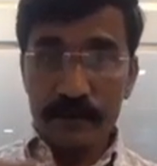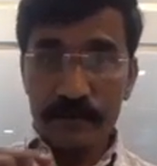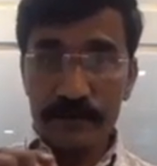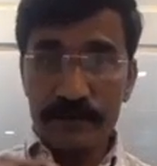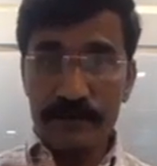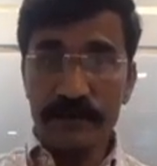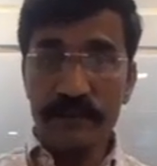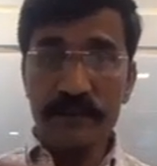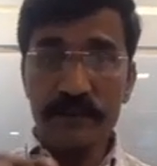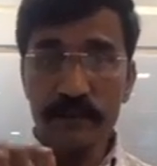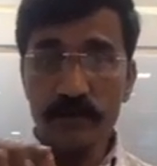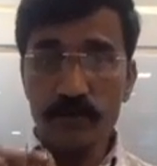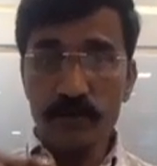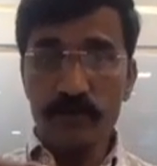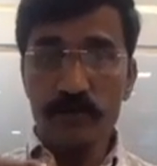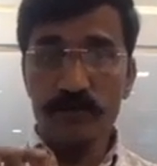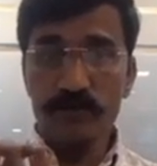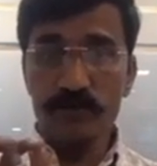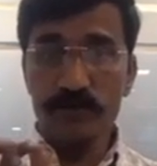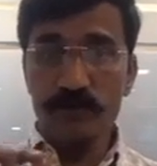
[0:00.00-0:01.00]
"She
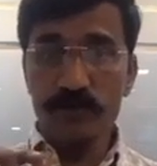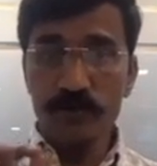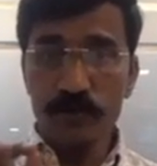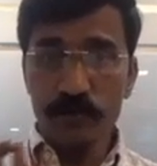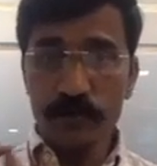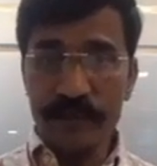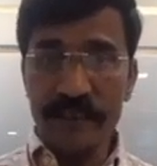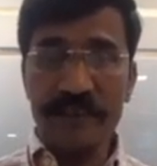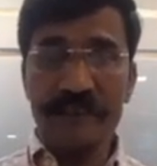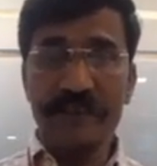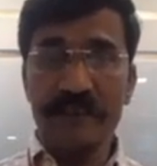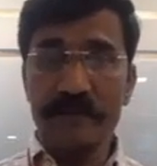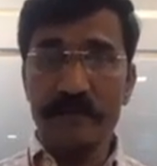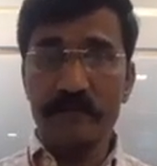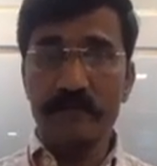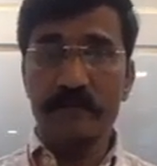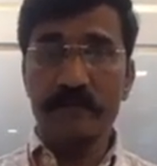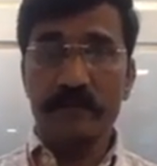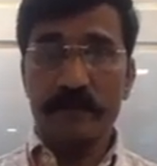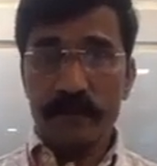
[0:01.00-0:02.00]
looks too
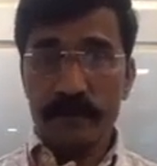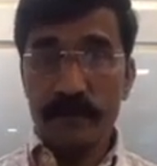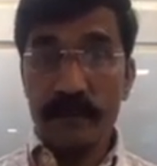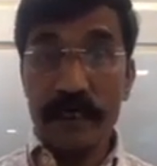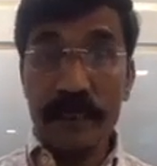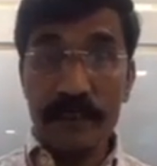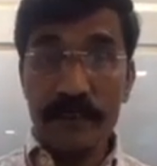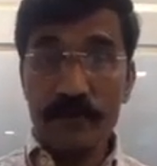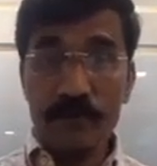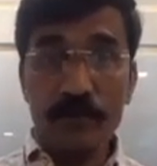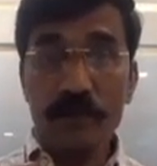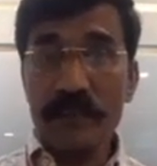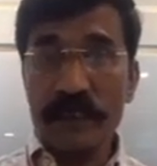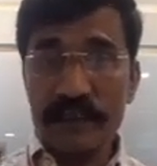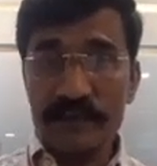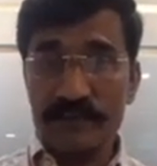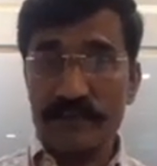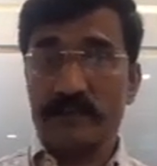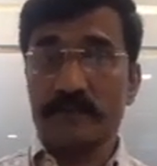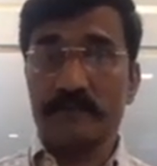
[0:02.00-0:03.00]
pretty, try to
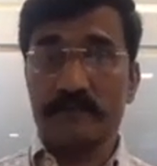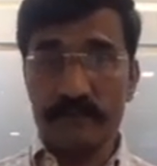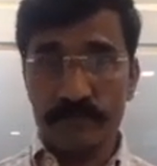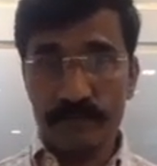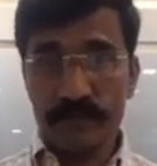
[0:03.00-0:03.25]
catch her."